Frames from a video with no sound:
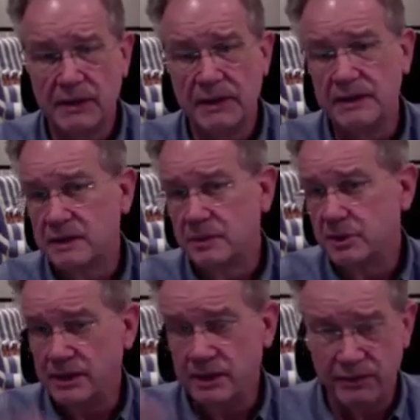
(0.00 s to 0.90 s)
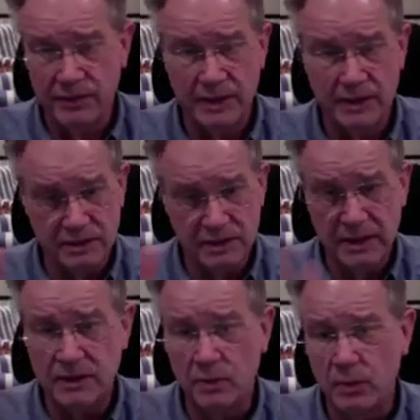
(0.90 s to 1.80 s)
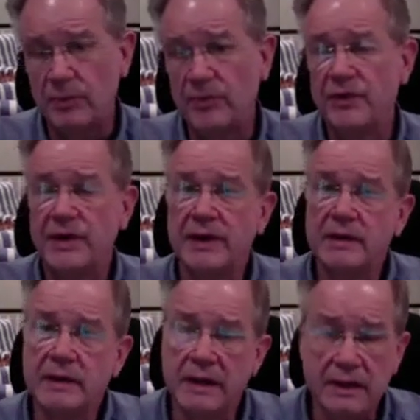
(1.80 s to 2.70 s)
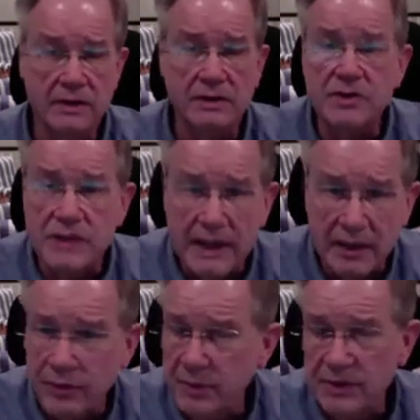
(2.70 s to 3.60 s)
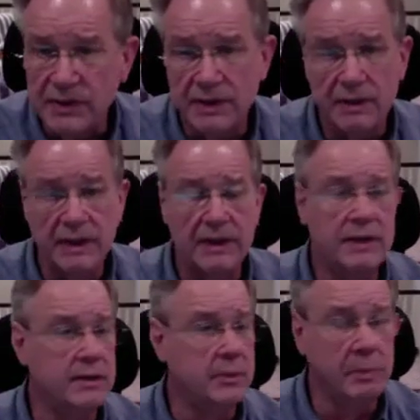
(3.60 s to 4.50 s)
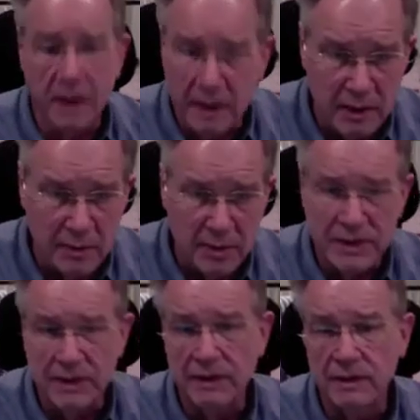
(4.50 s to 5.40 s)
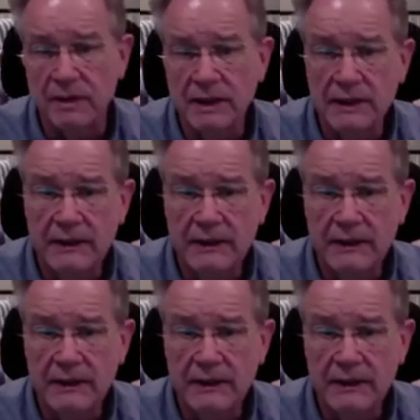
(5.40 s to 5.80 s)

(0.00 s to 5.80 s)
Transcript: and this can be in your videos and on your website and in your sales material and in your marketing material,